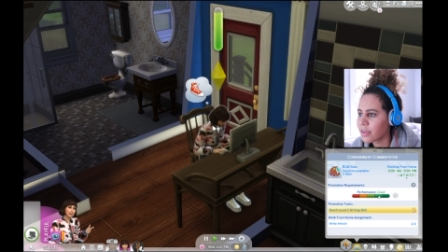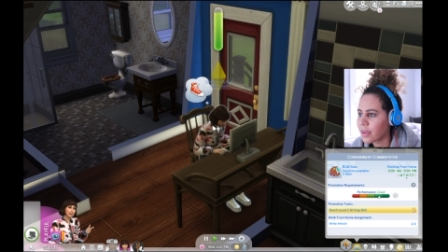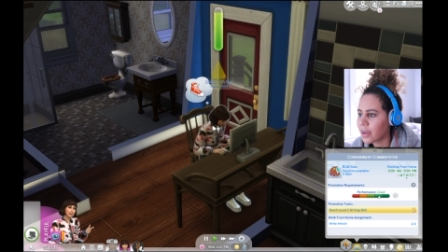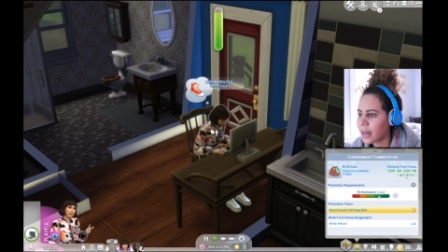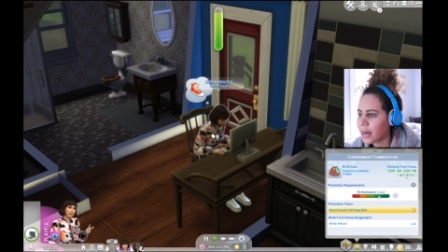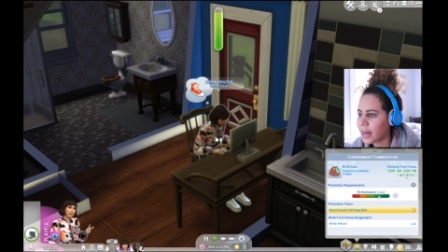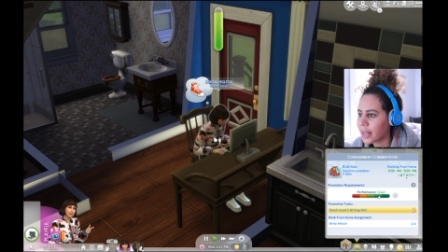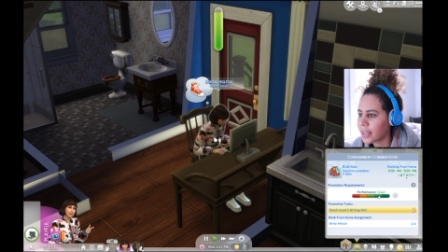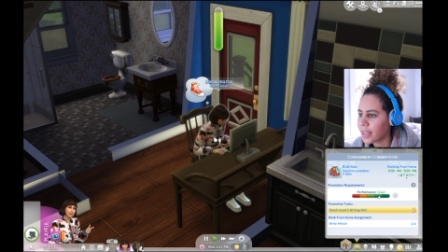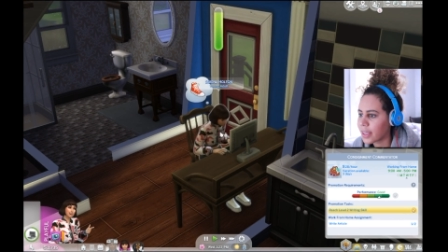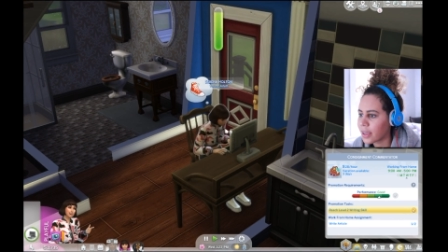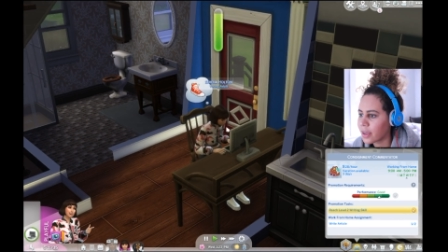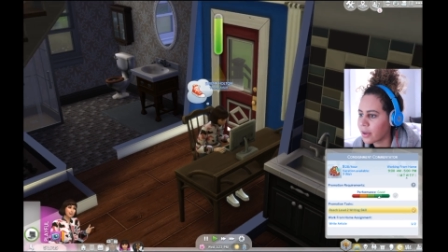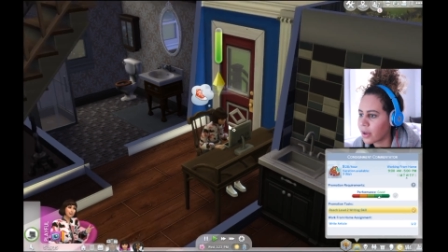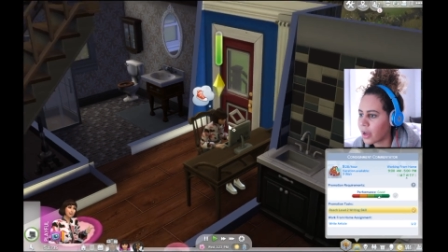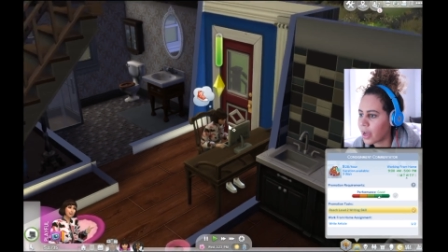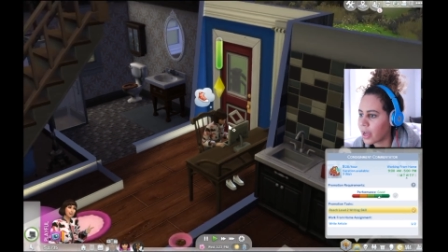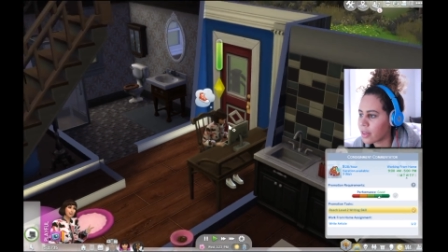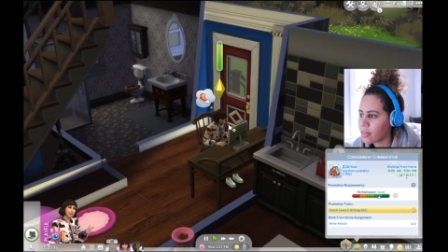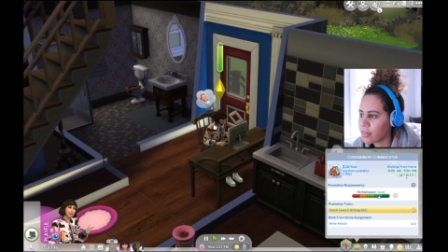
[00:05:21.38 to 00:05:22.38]
and I
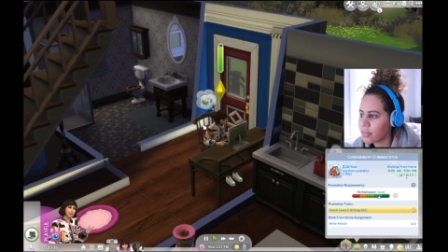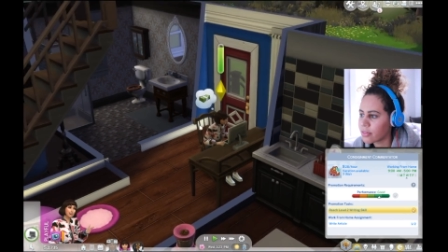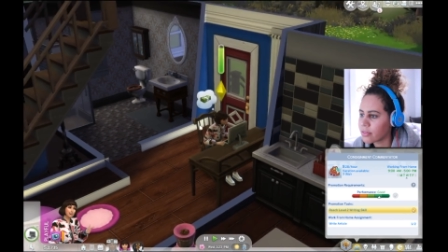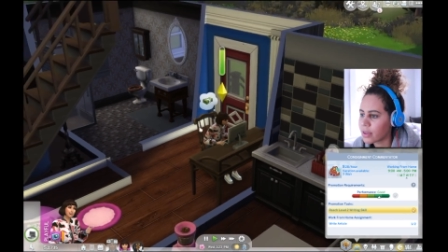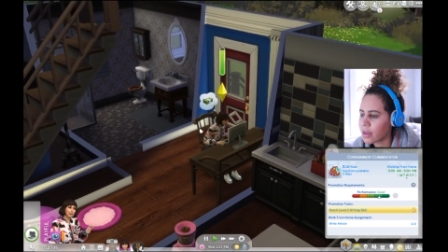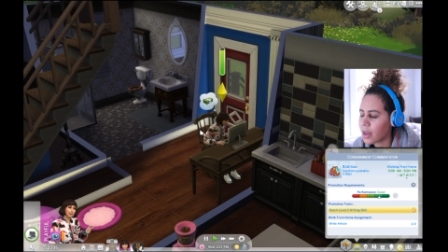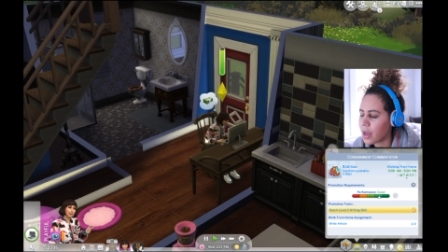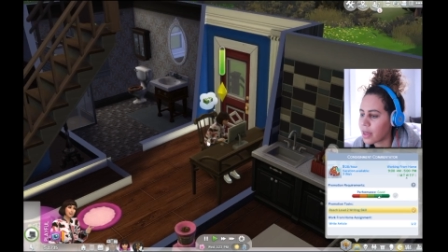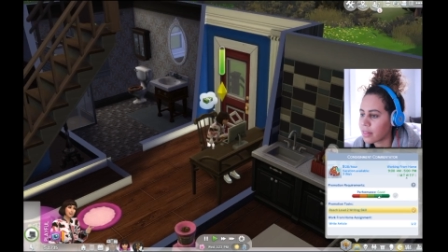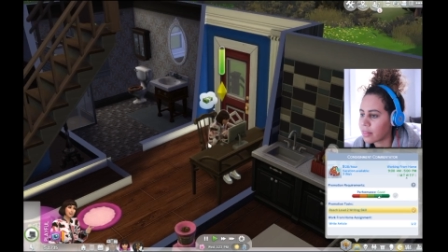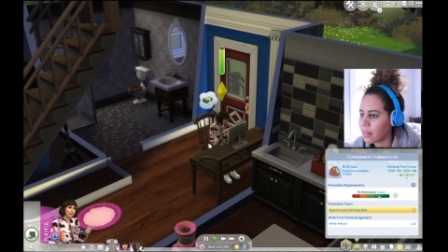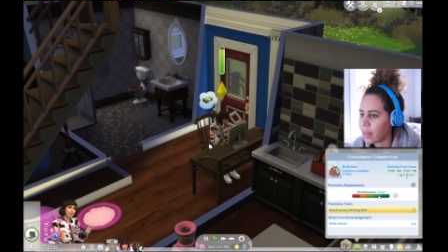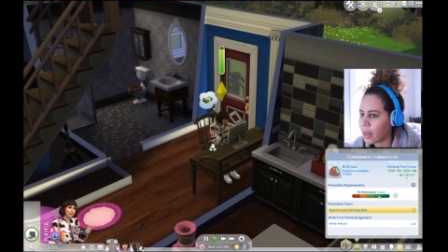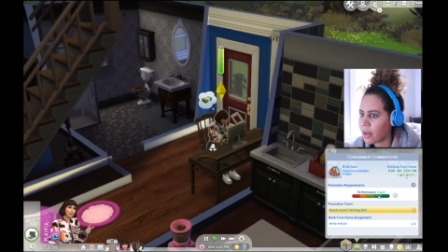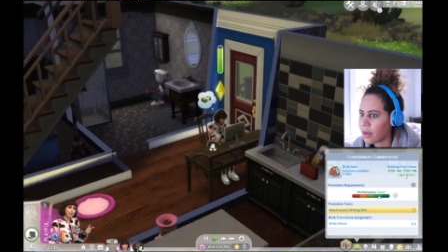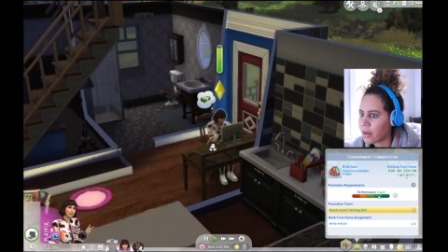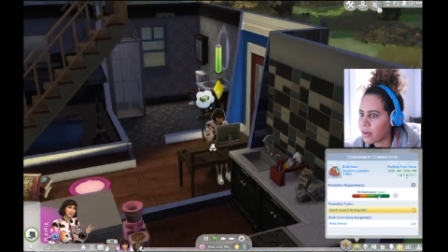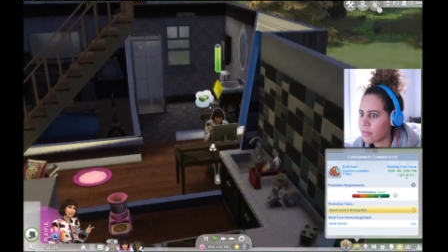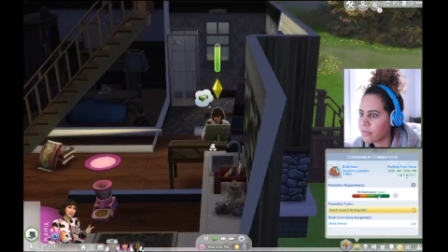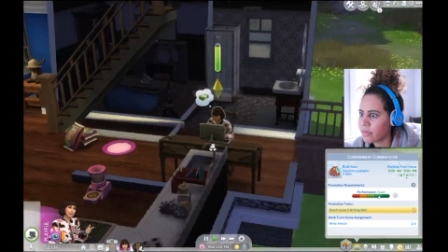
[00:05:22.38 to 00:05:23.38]
can't, I, I
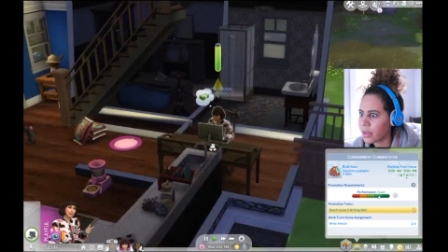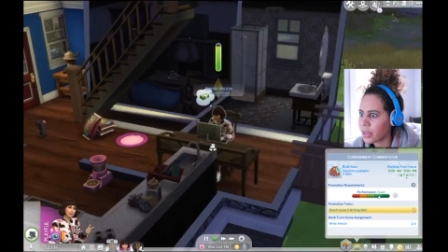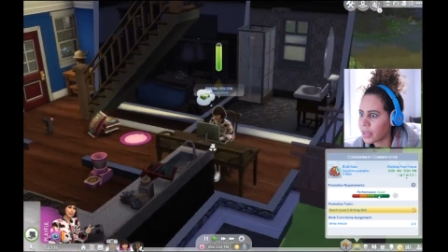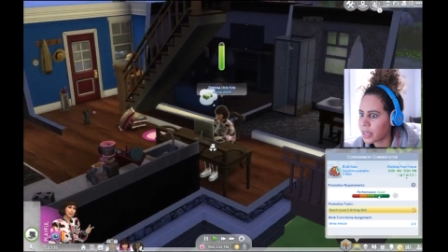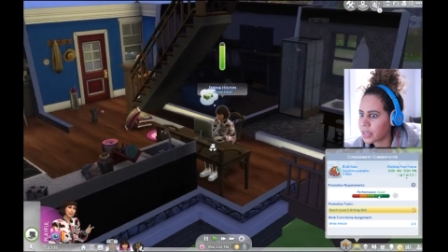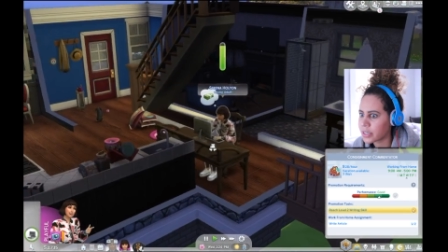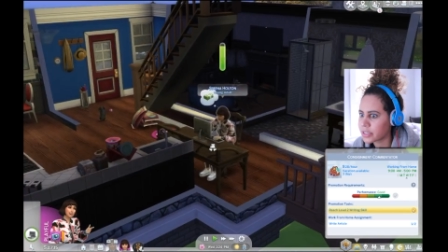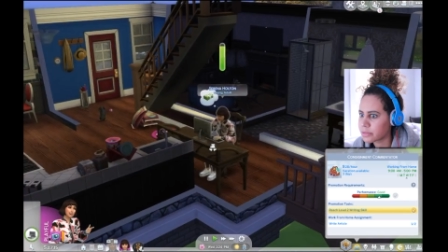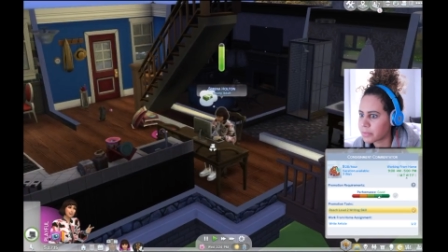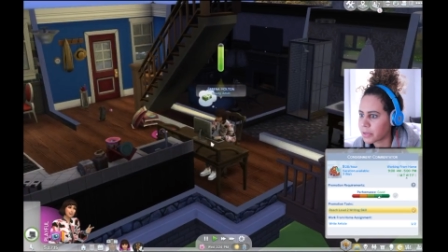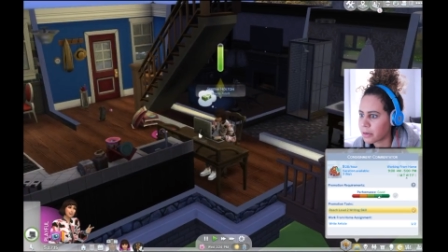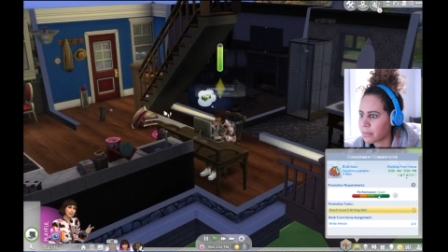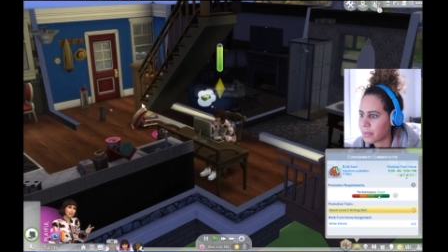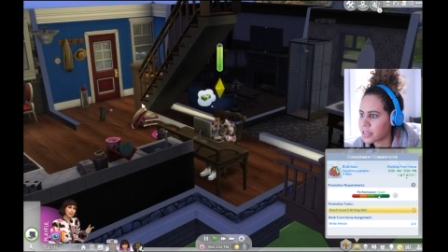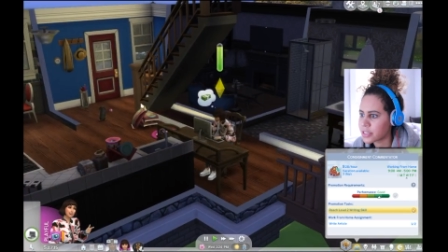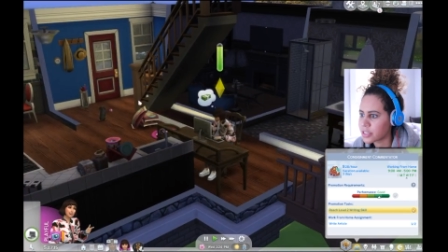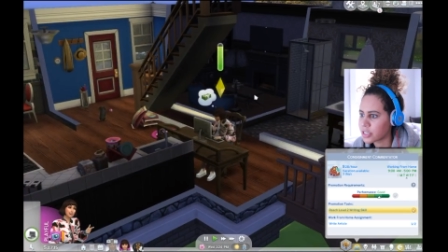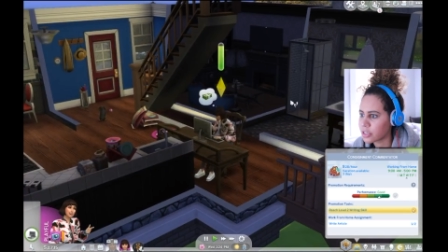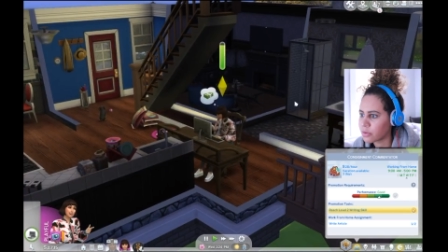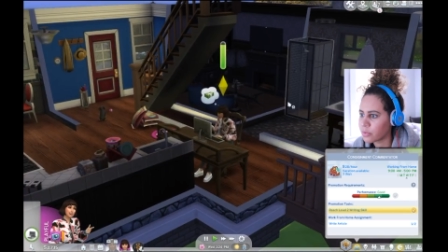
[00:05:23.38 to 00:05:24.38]
love like
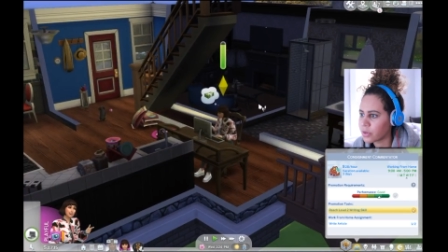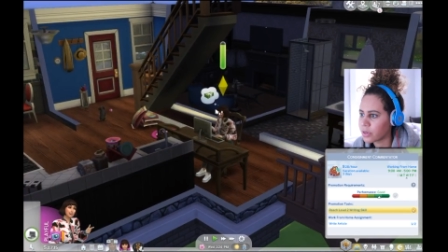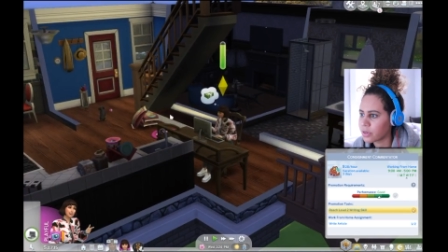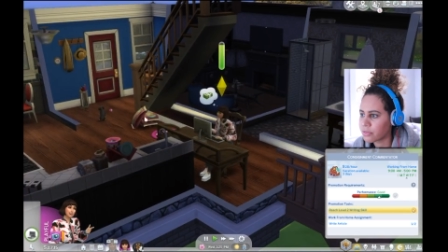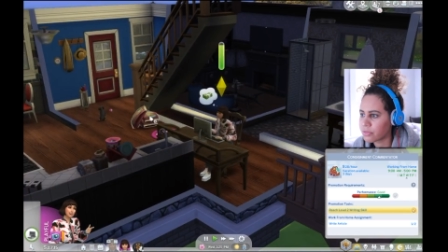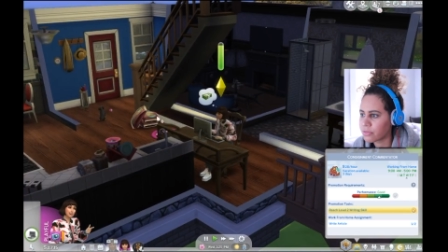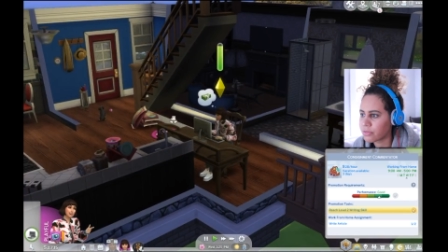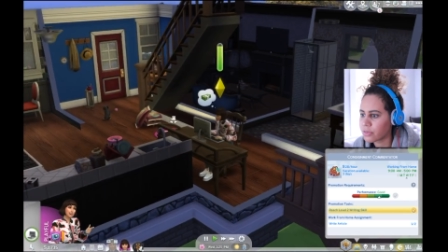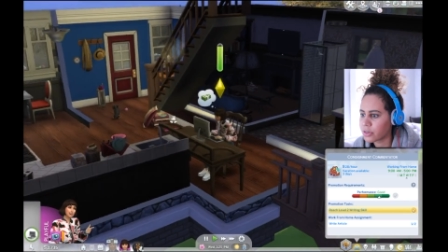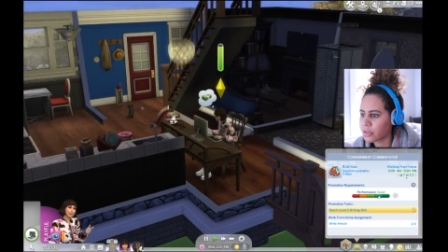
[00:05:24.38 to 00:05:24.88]
experimenting with